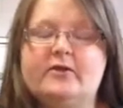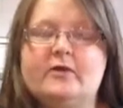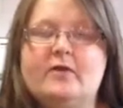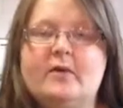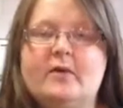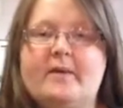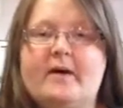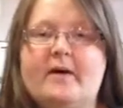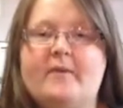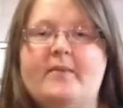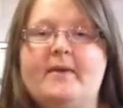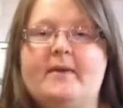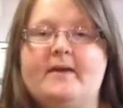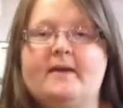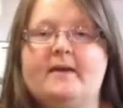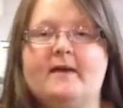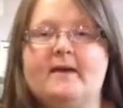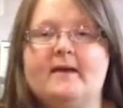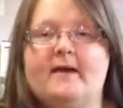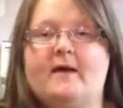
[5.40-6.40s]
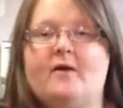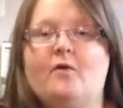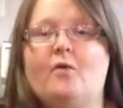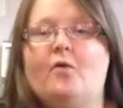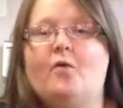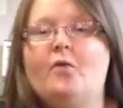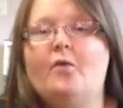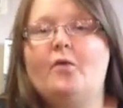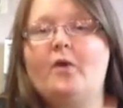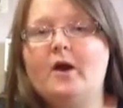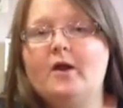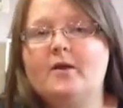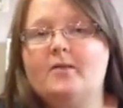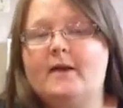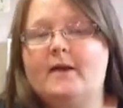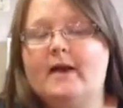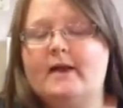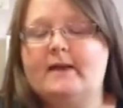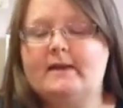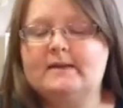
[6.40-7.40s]
you about picking out
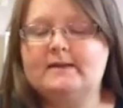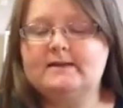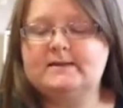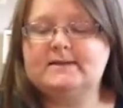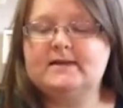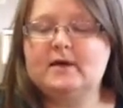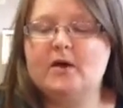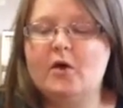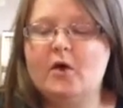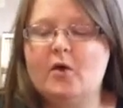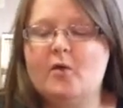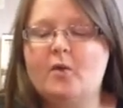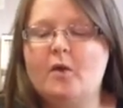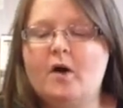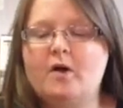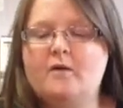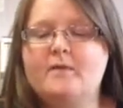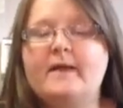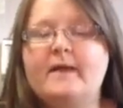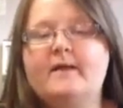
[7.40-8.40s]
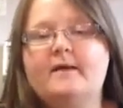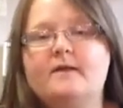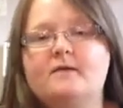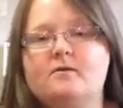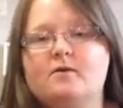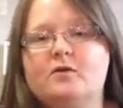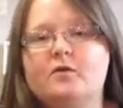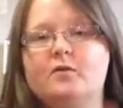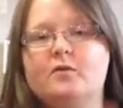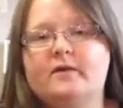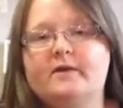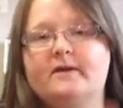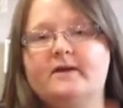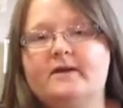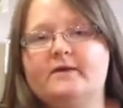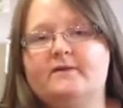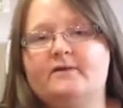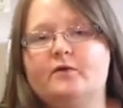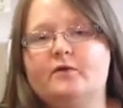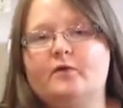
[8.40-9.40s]
watermelons. Watermelons are a really
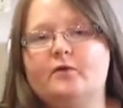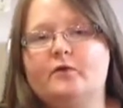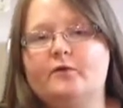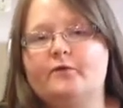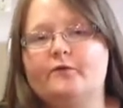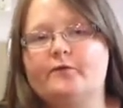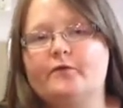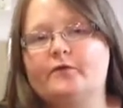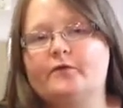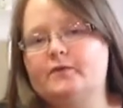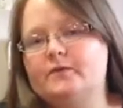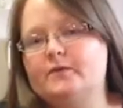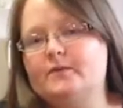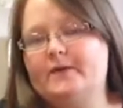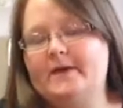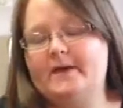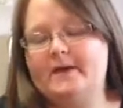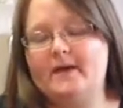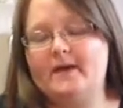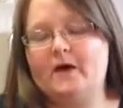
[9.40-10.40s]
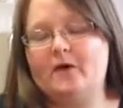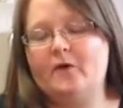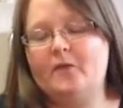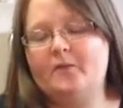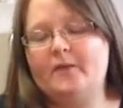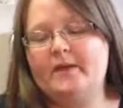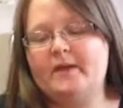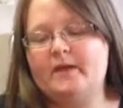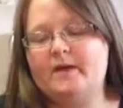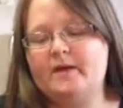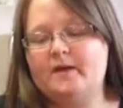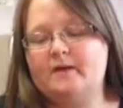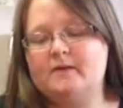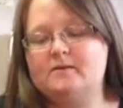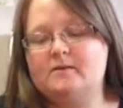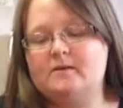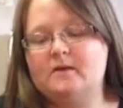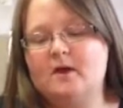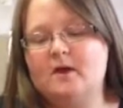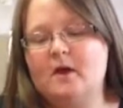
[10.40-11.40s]
difficult fruit to pick out
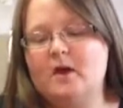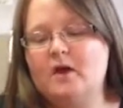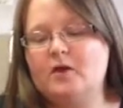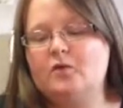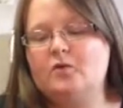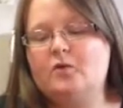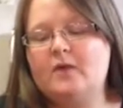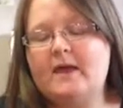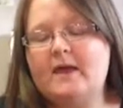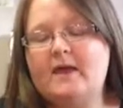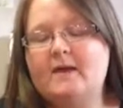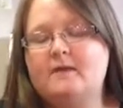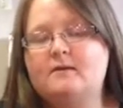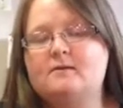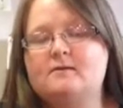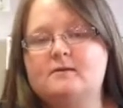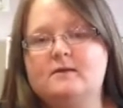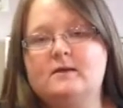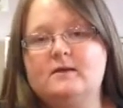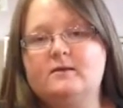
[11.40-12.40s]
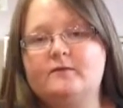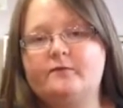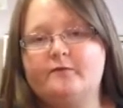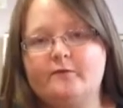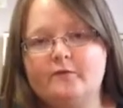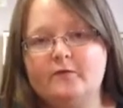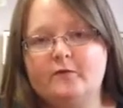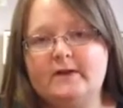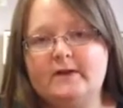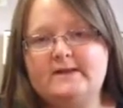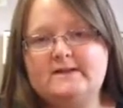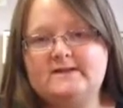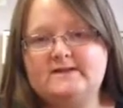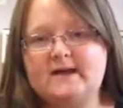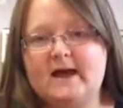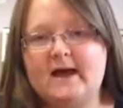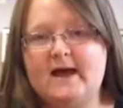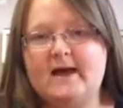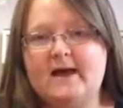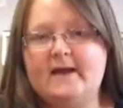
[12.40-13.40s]
because you can't see the fruit
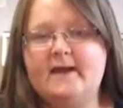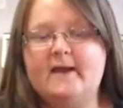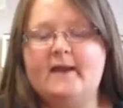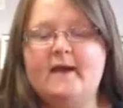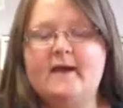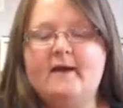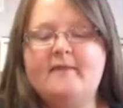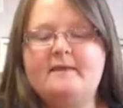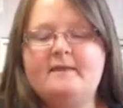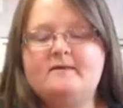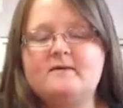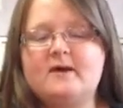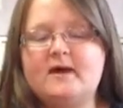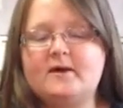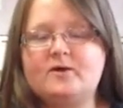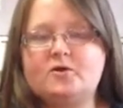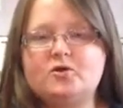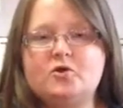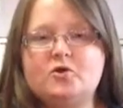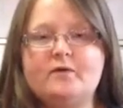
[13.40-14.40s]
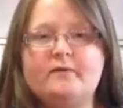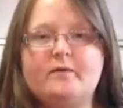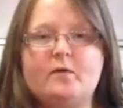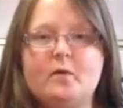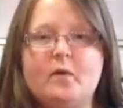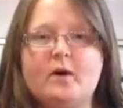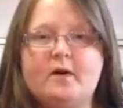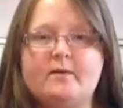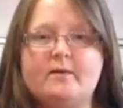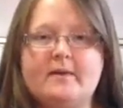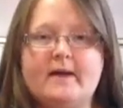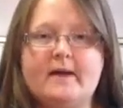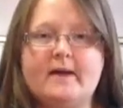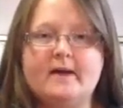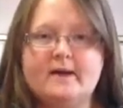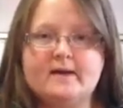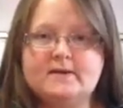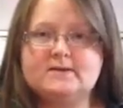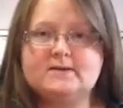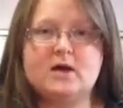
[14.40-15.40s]
inside. The texture of the
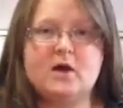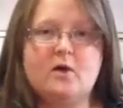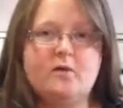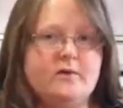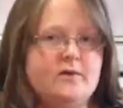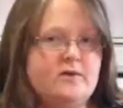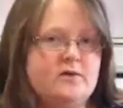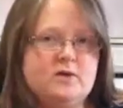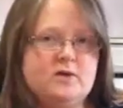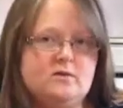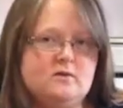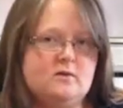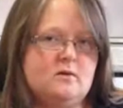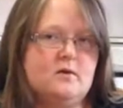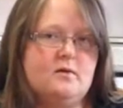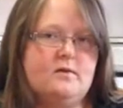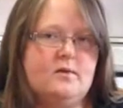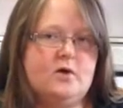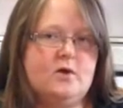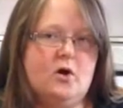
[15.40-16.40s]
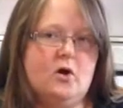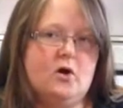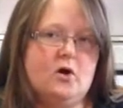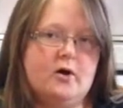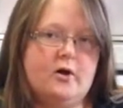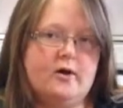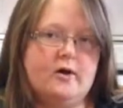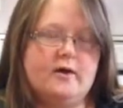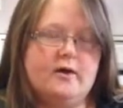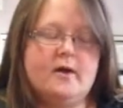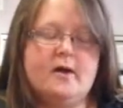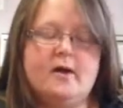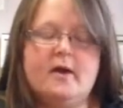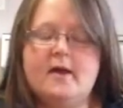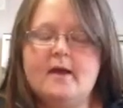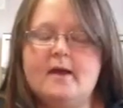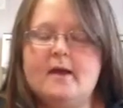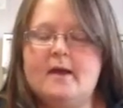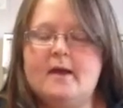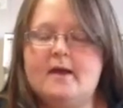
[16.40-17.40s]
watermelon is always just going to be hard,
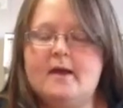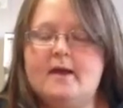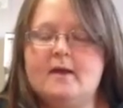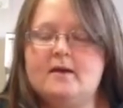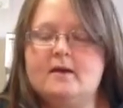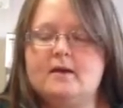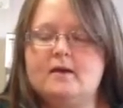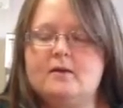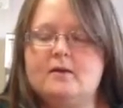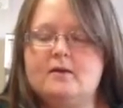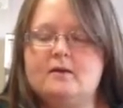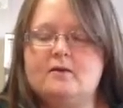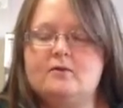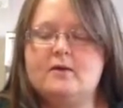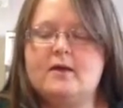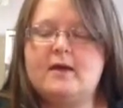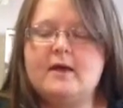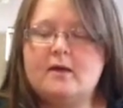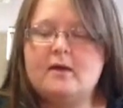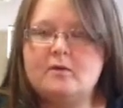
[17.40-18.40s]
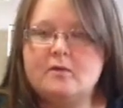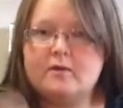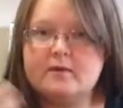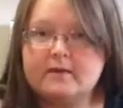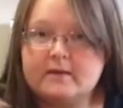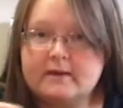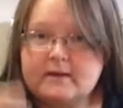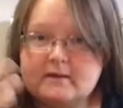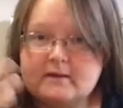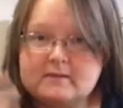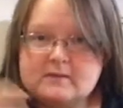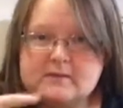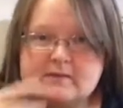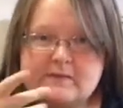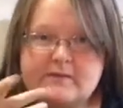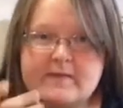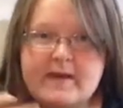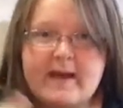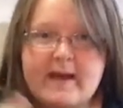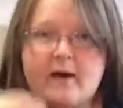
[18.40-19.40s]
and you can't really
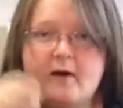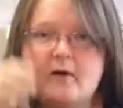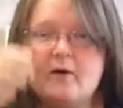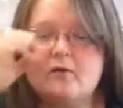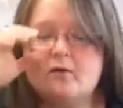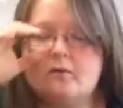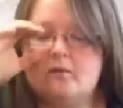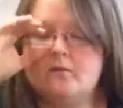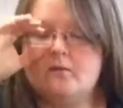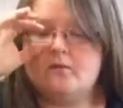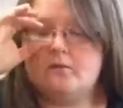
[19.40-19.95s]
smell